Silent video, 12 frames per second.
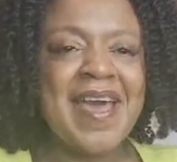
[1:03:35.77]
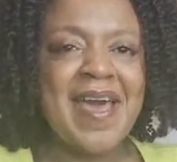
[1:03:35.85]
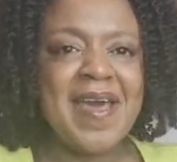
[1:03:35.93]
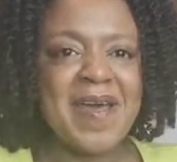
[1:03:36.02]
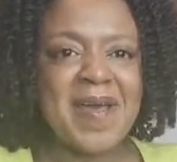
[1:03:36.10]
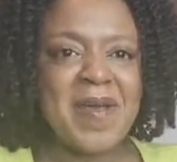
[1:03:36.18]

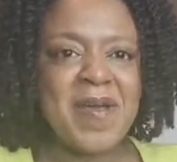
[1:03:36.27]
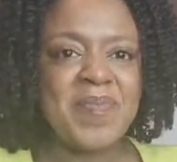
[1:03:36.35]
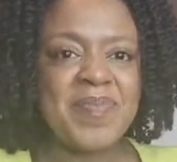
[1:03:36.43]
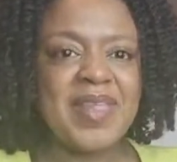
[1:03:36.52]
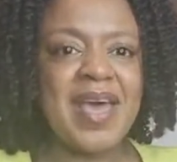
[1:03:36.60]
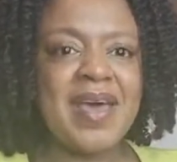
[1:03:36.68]

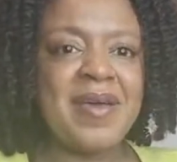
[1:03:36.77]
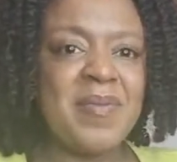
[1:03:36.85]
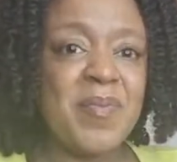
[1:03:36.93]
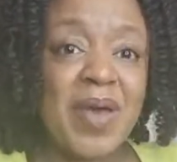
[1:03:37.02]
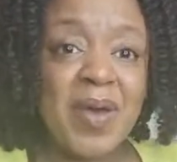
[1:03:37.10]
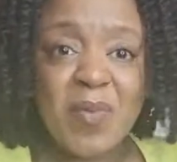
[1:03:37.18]
Um,
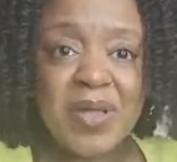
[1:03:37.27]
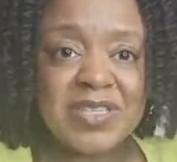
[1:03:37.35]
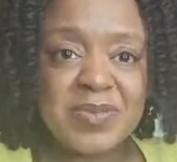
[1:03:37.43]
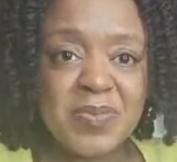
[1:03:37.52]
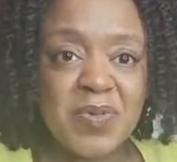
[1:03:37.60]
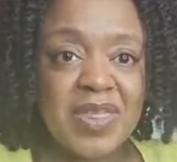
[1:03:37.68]
um,
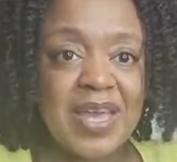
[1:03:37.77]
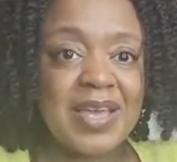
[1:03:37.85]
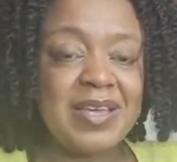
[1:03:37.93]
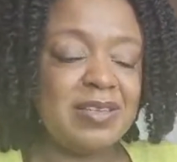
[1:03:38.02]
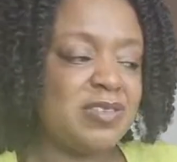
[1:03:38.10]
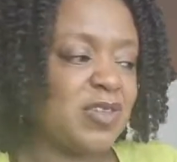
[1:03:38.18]
once more, thank
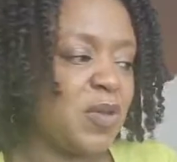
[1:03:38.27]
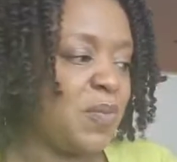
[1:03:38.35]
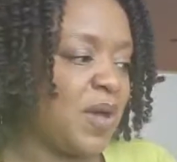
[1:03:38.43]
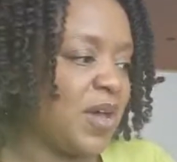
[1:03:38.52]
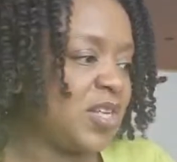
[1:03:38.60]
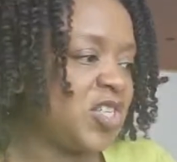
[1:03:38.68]
you so
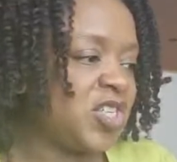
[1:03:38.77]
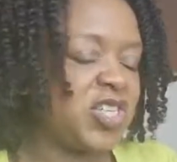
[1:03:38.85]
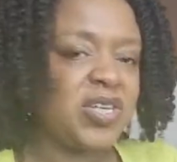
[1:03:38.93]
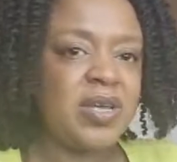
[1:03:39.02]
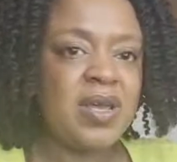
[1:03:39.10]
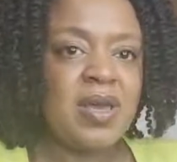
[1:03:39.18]
much.
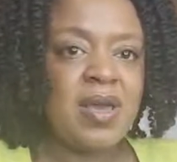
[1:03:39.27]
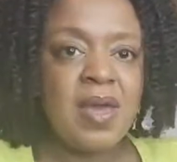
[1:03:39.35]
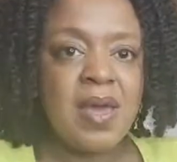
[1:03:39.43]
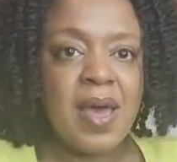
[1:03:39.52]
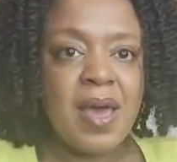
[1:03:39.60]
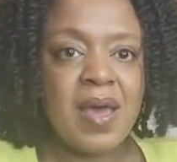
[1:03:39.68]

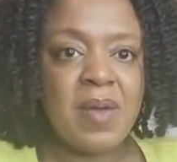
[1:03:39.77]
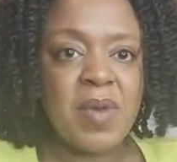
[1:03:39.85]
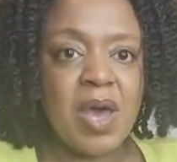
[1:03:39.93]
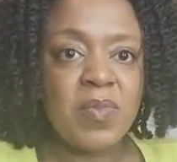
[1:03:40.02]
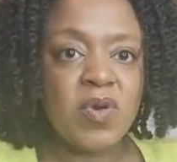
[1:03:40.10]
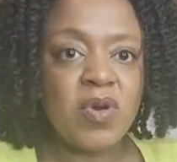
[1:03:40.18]
Um,
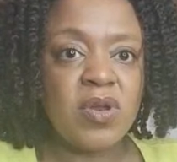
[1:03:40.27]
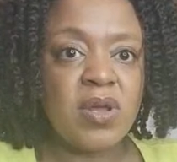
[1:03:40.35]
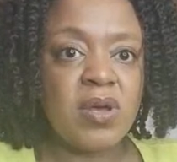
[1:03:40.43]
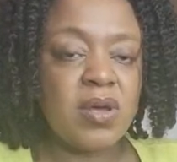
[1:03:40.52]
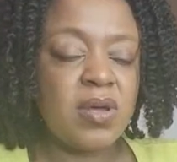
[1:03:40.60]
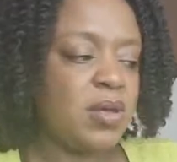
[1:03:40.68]
I'm
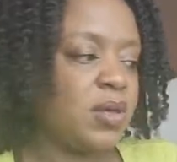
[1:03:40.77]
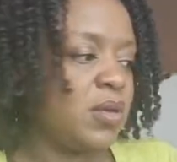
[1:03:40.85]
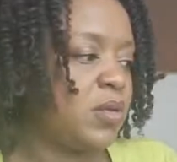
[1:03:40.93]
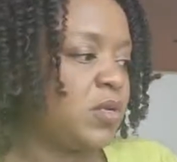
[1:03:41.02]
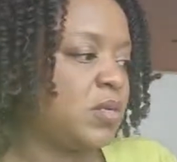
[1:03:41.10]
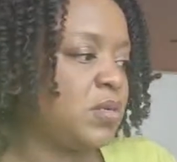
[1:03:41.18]
gonna
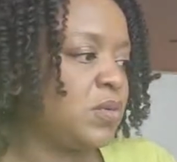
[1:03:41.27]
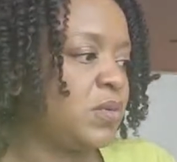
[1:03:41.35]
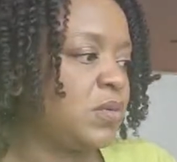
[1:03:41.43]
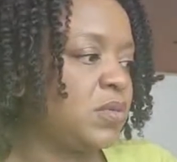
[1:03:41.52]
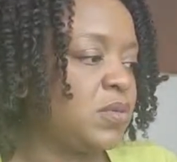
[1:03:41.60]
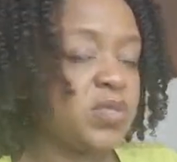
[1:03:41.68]

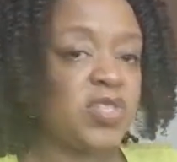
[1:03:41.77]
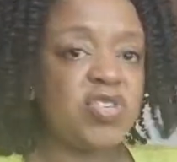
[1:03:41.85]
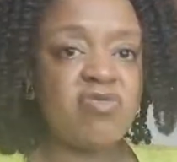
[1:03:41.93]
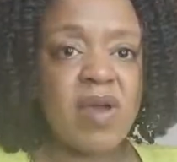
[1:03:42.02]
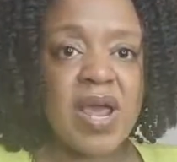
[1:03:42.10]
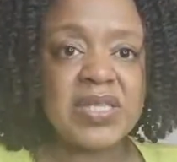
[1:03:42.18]

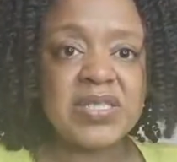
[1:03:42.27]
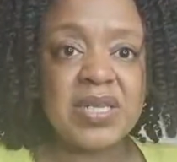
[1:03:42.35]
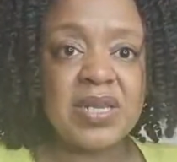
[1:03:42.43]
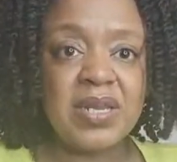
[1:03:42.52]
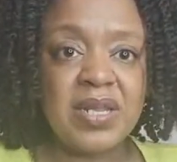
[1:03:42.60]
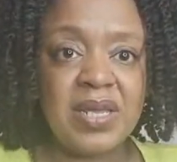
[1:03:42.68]
try to
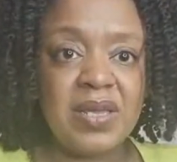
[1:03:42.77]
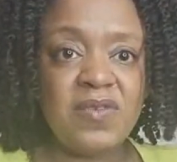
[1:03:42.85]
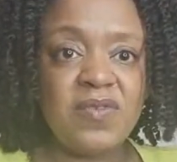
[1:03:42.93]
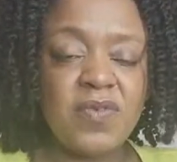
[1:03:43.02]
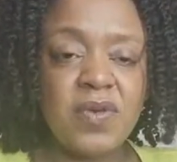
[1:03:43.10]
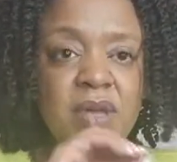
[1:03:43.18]
leave
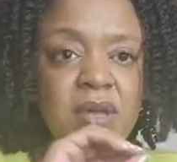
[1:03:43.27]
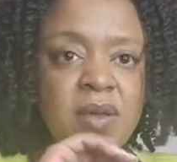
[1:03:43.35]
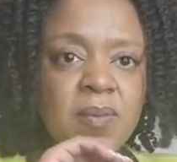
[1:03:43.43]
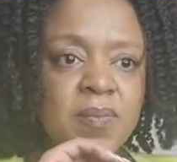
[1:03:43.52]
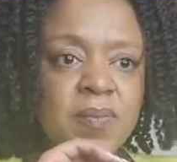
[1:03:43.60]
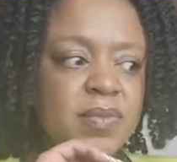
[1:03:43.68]

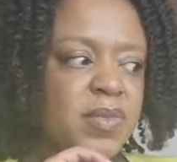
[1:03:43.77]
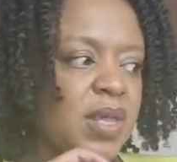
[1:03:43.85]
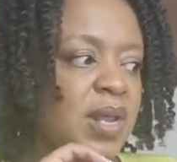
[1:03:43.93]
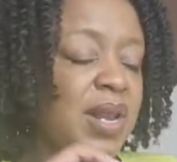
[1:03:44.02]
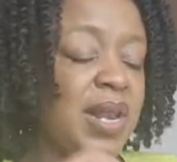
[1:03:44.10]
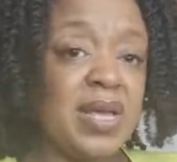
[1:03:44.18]

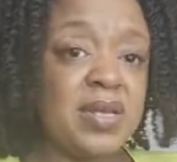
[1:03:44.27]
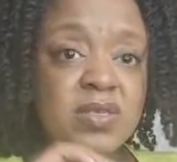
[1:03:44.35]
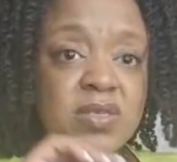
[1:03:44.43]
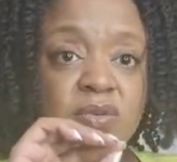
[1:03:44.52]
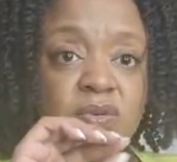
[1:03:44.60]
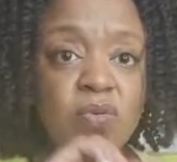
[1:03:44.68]
links
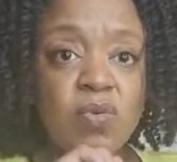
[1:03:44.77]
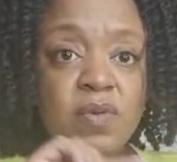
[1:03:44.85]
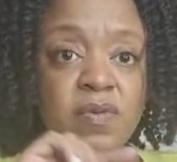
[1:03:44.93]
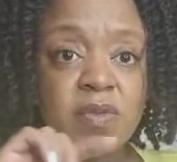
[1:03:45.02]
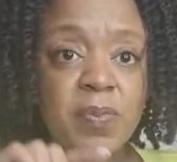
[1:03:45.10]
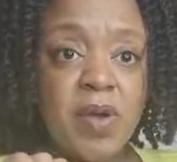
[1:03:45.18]
to all
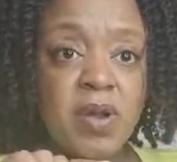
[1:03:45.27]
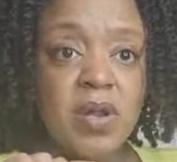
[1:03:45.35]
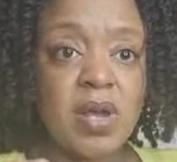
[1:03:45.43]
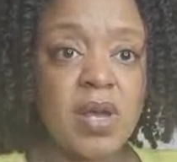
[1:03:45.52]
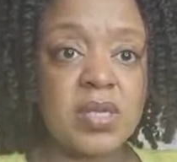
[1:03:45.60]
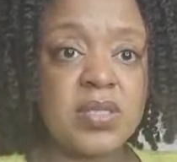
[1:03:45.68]
of the
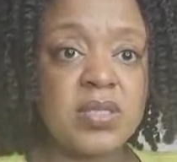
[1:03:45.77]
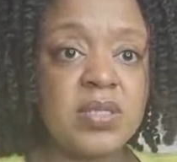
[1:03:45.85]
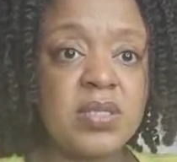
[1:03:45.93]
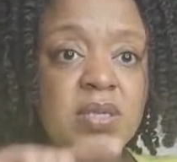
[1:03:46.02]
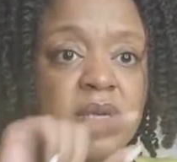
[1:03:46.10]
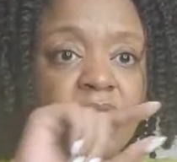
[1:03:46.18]

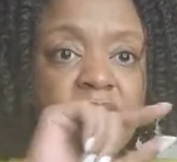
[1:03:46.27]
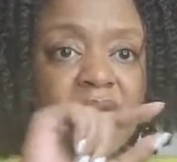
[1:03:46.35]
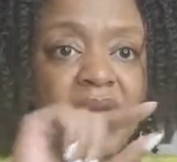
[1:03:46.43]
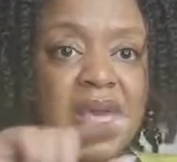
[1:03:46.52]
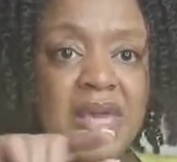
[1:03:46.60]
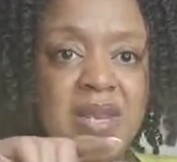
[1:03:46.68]
products
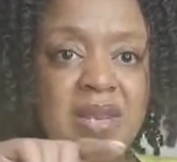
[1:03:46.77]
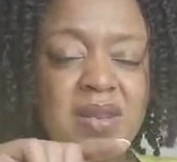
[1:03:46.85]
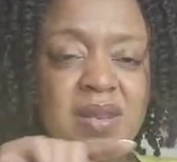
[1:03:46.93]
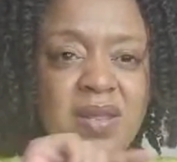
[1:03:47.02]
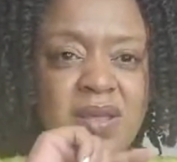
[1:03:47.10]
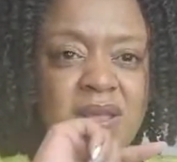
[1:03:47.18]
in
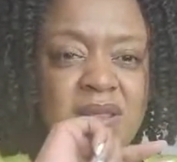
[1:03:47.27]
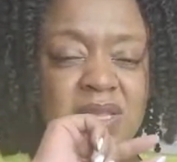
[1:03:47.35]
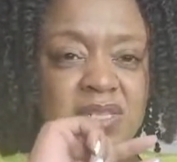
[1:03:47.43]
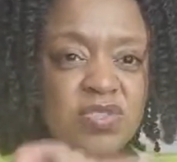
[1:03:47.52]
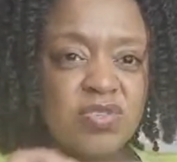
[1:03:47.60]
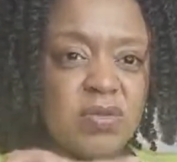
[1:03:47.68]
the
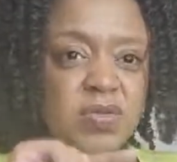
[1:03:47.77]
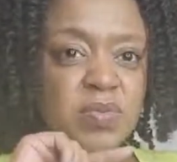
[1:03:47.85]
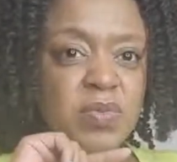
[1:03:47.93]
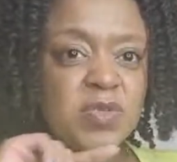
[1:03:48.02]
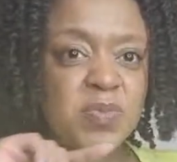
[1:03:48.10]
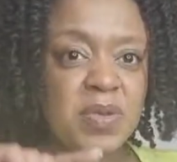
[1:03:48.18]
description
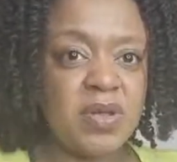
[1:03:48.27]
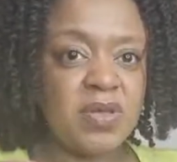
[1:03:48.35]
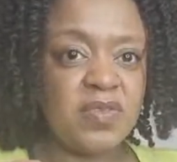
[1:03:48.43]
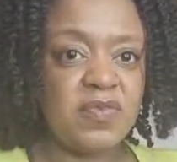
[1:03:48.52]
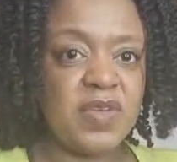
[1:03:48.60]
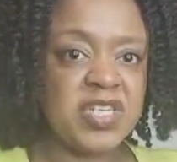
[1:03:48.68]
box below
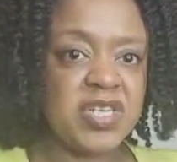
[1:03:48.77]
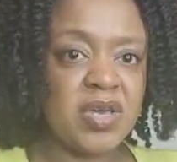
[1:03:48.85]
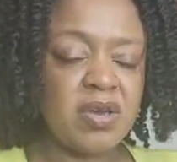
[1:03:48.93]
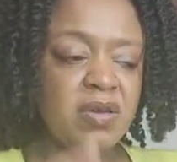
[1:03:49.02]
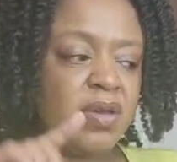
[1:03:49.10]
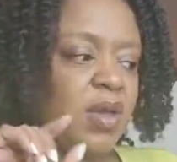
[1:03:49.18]
the
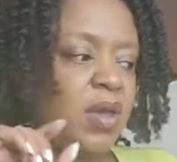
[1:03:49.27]
video.